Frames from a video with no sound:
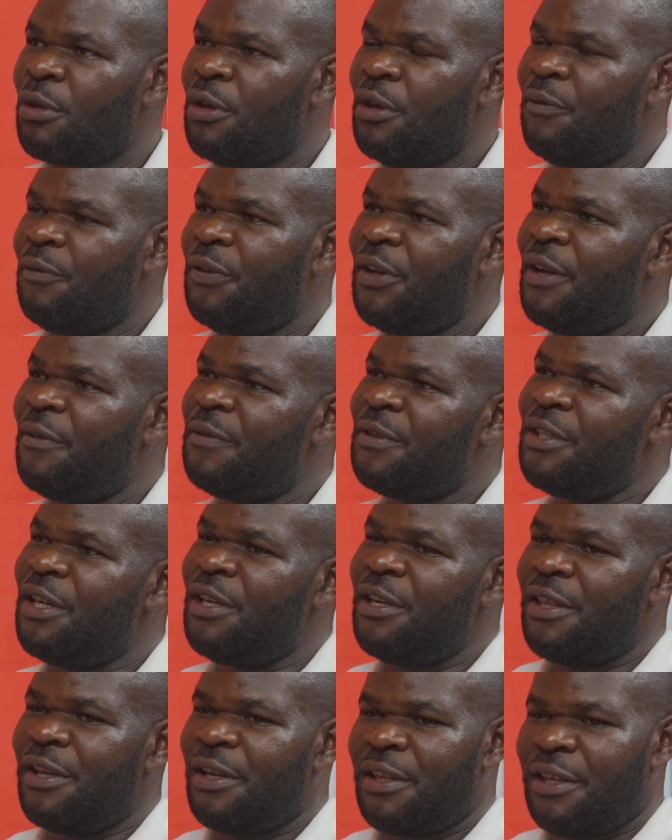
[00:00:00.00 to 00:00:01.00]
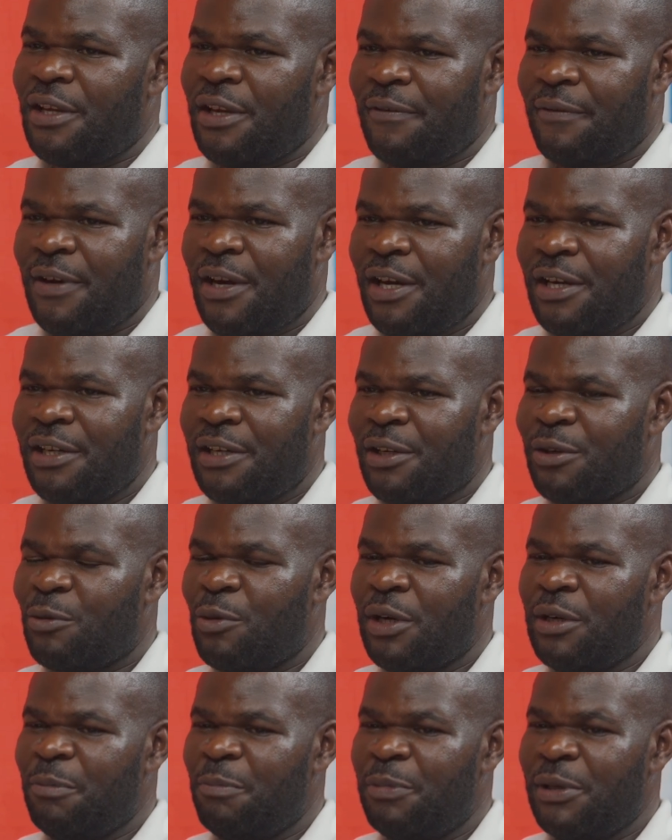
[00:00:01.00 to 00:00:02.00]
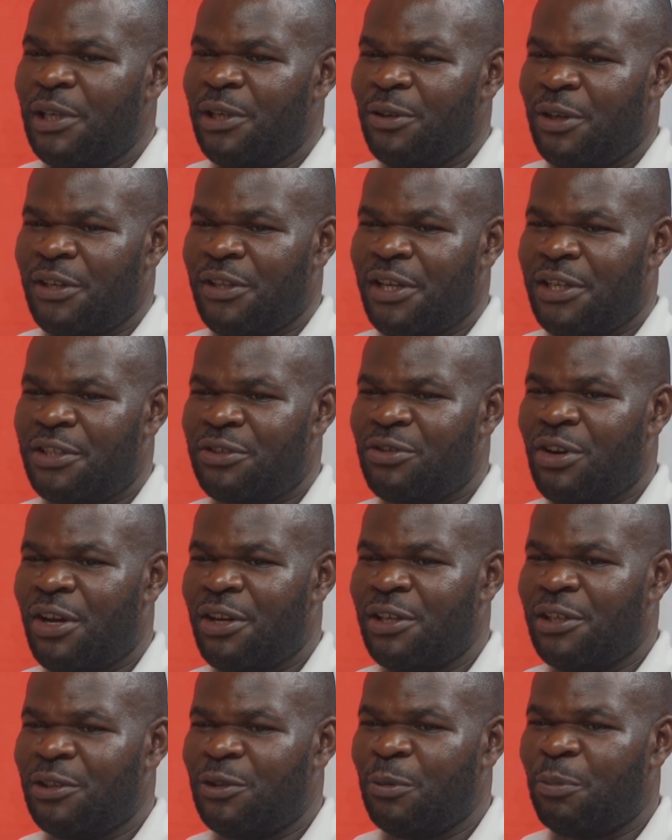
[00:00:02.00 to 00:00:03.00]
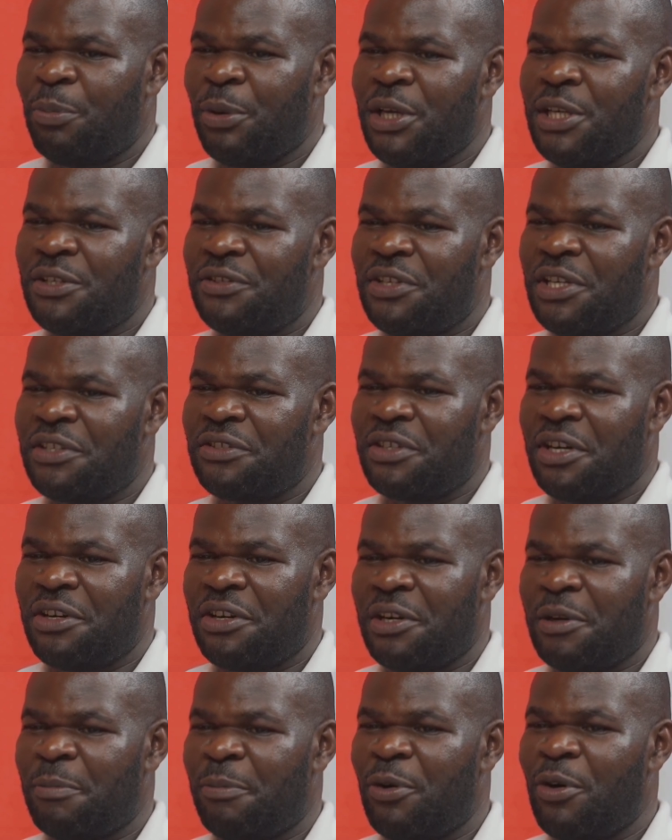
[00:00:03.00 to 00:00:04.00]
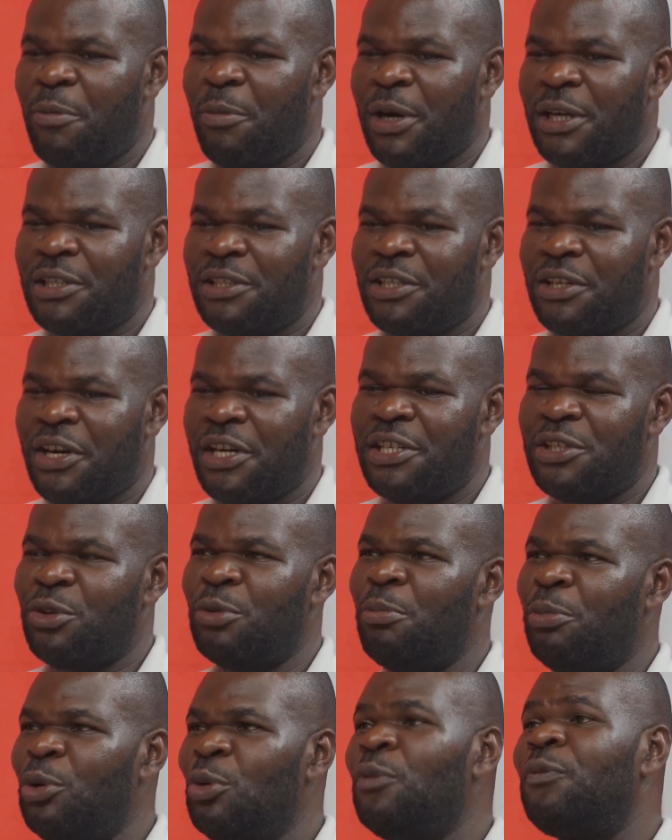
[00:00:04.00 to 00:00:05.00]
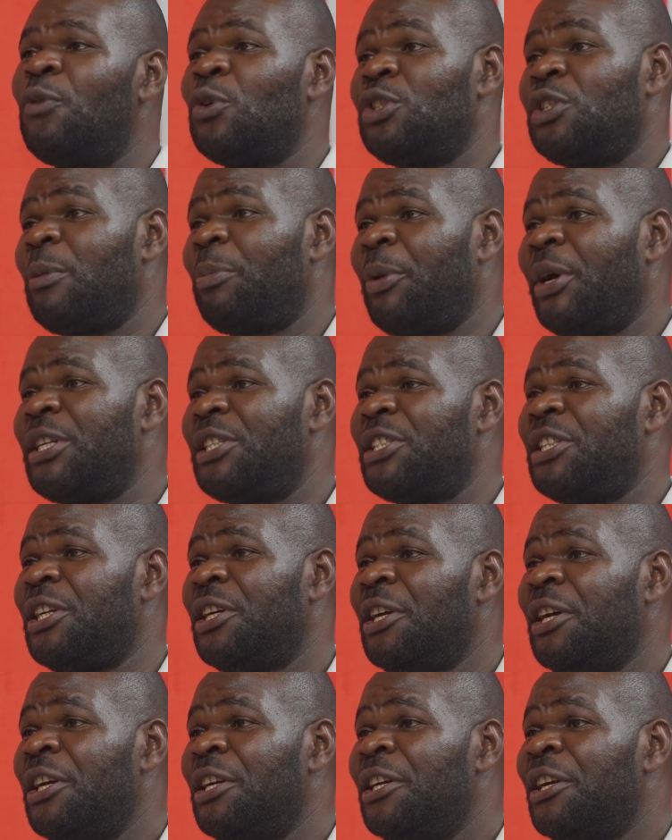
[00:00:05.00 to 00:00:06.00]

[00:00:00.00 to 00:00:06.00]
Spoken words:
if they have said that they have handled 1 billion, they're struggling to pay 600 bob at Red Zone Blue for chapati.